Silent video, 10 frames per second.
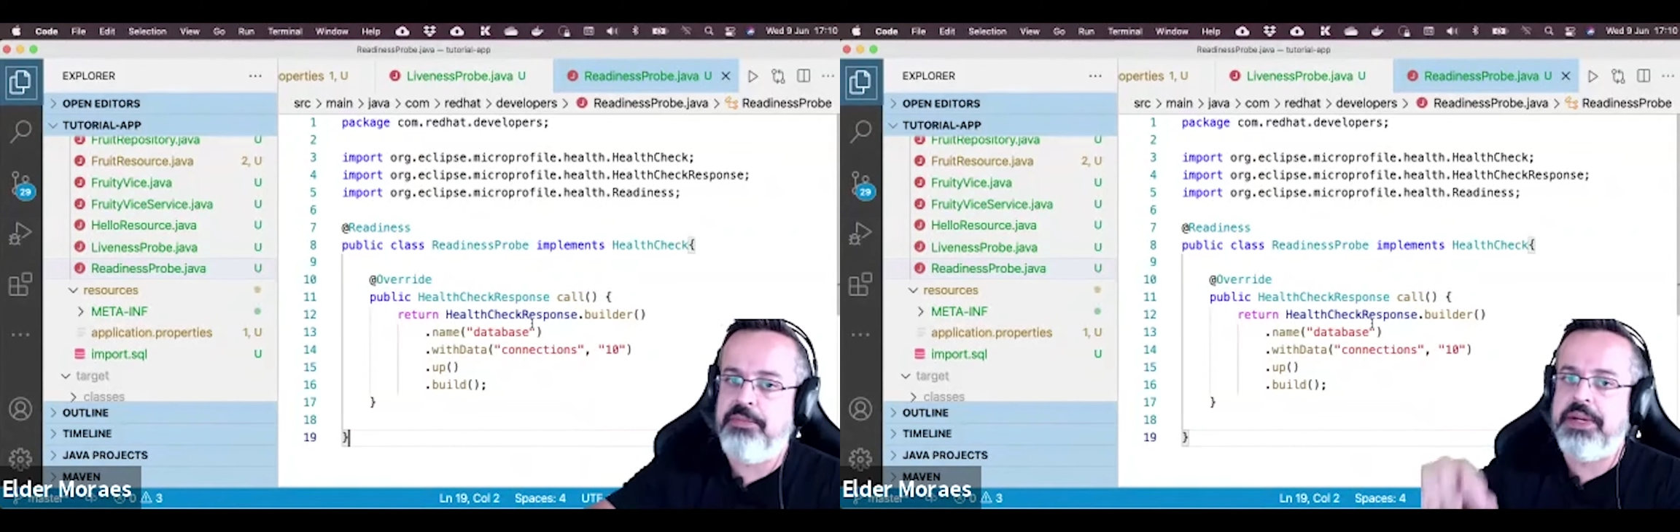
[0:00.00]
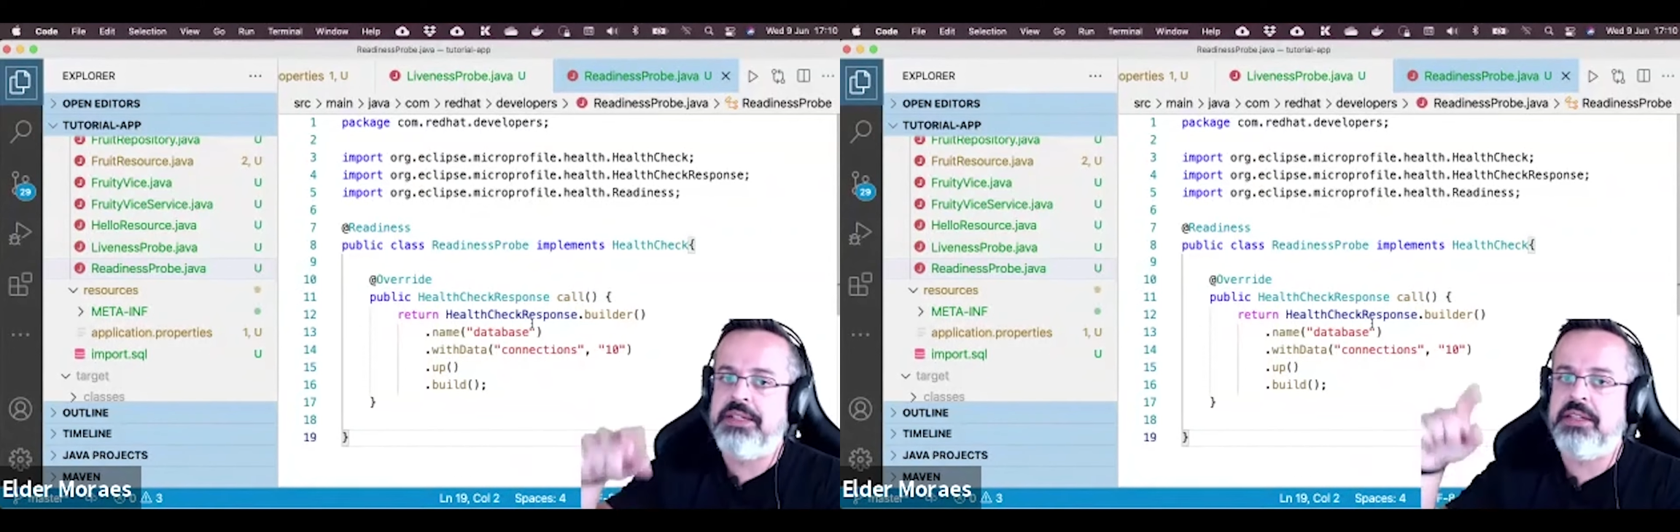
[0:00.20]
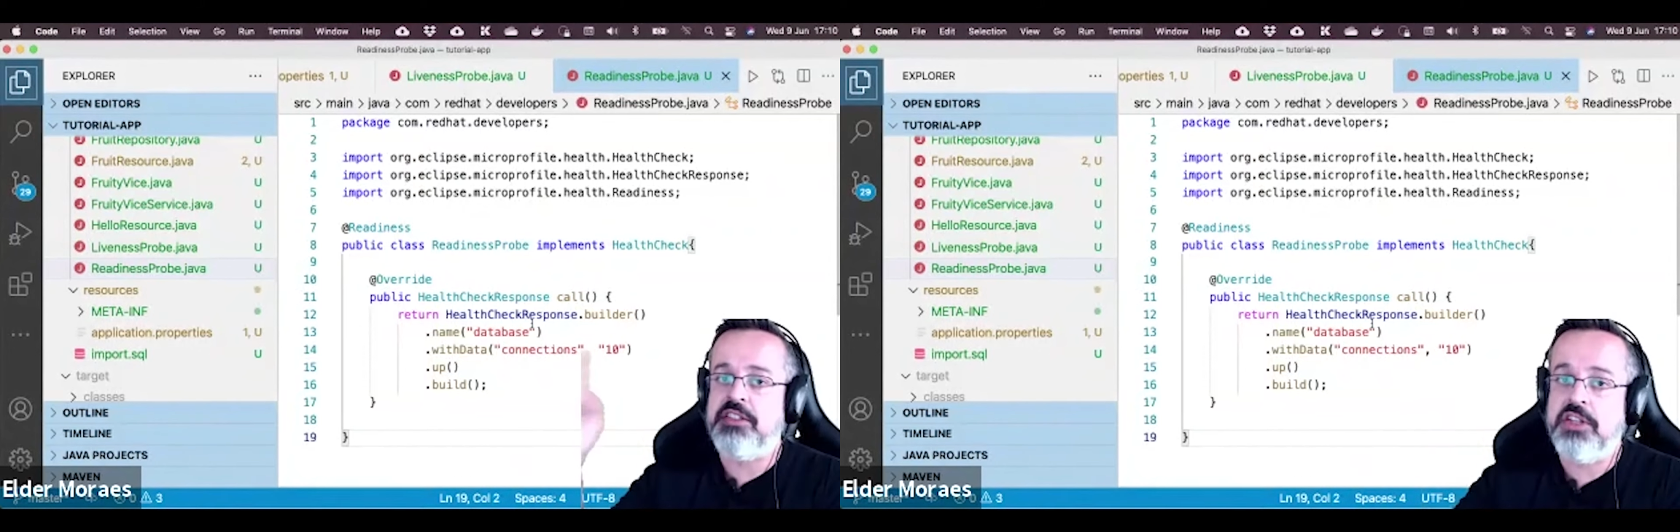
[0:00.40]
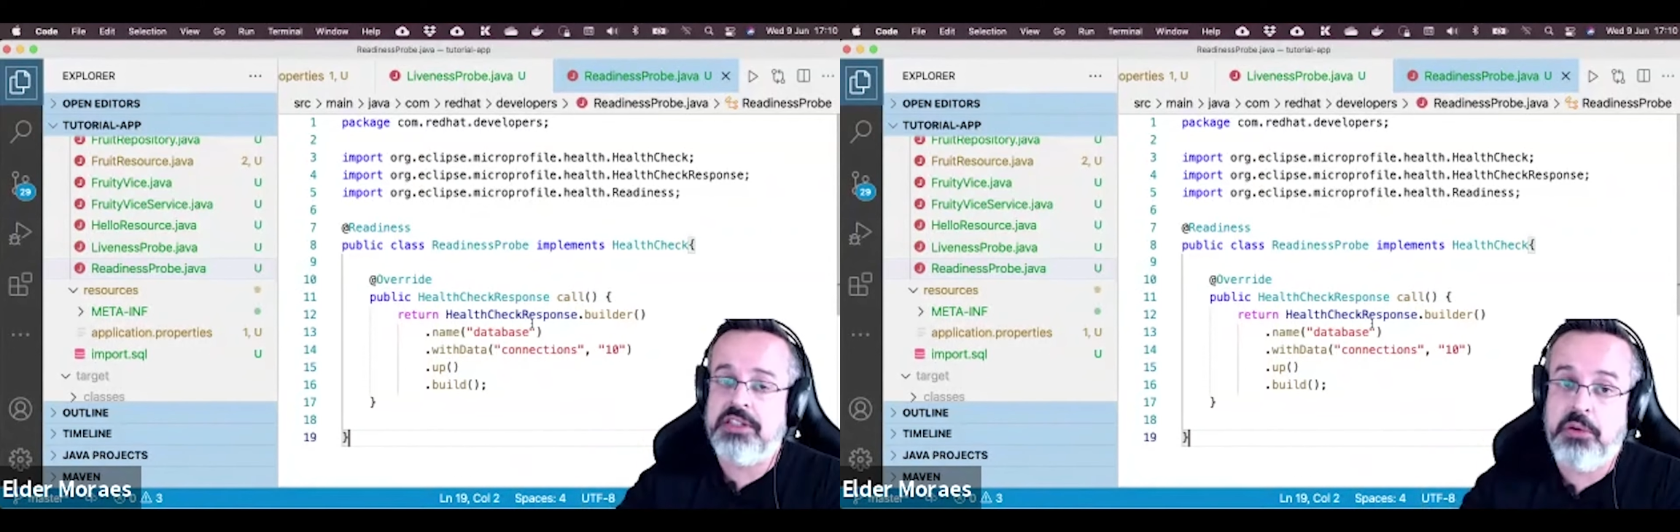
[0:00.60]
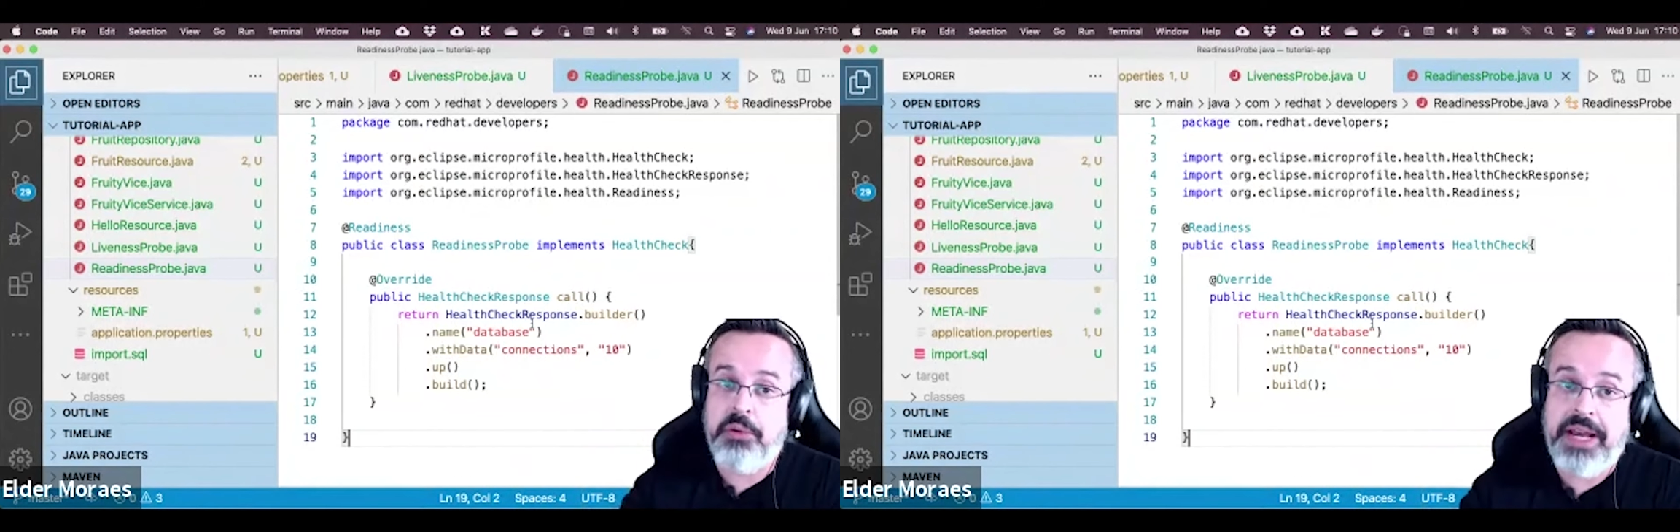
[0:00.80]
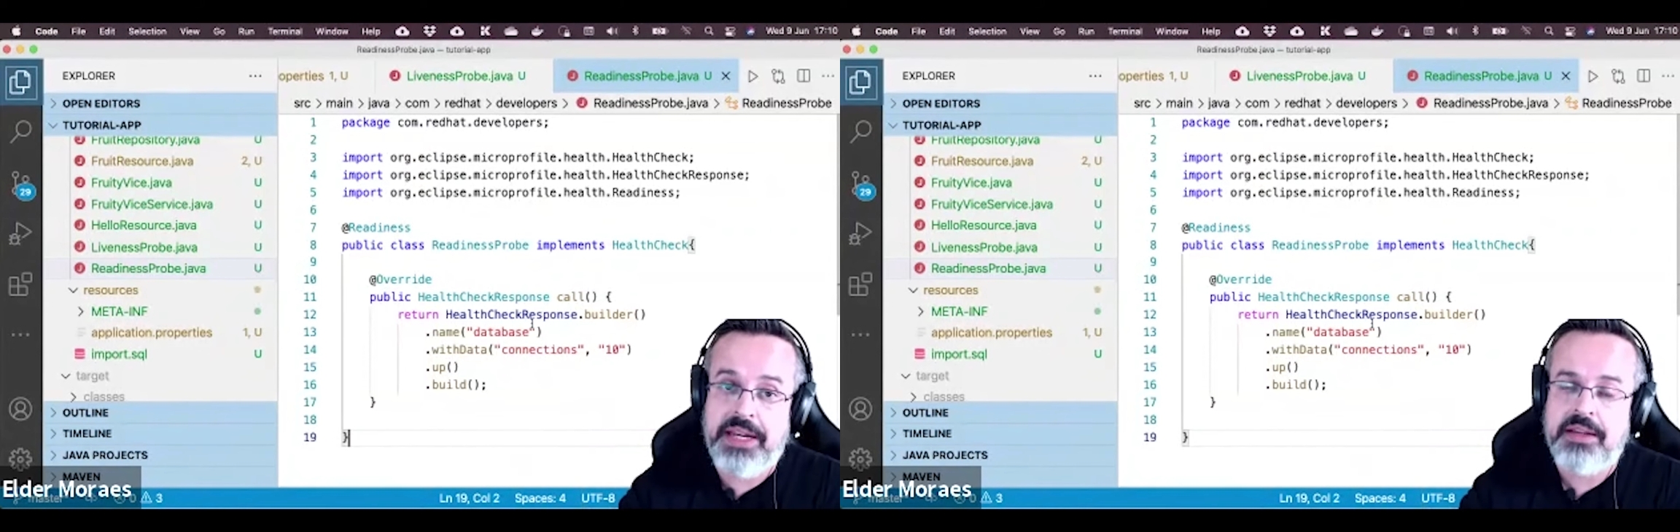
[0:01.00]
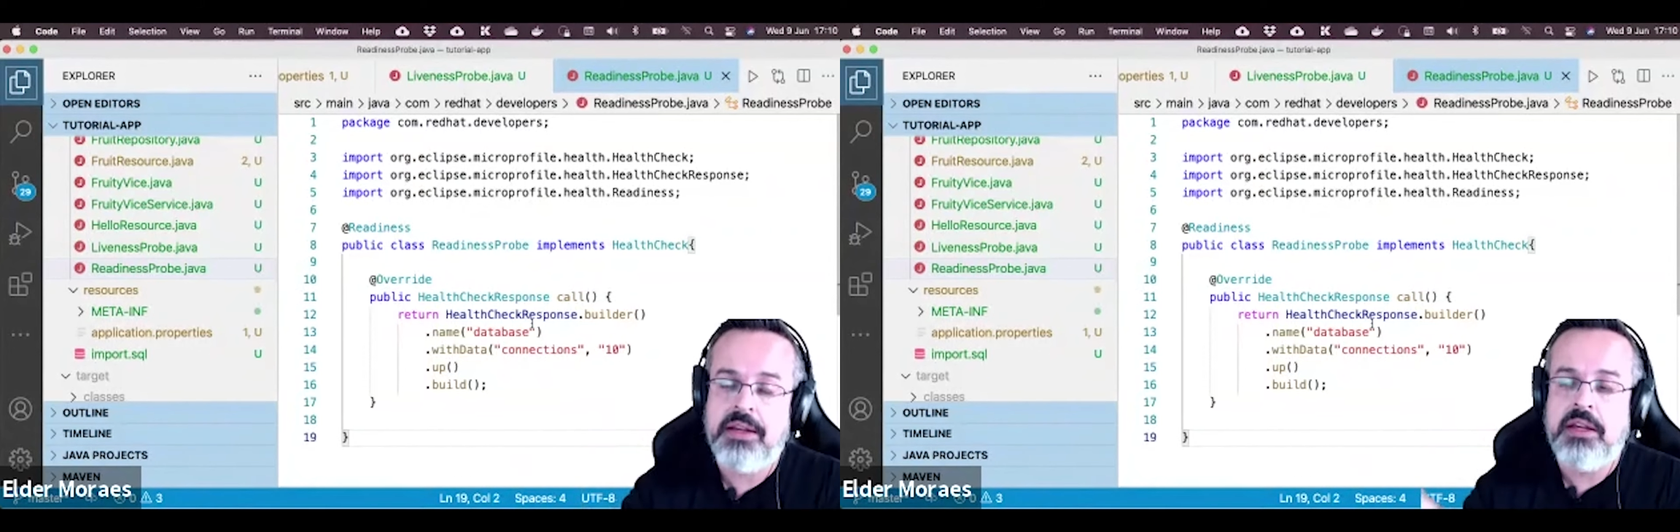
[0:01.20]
but it's not ready,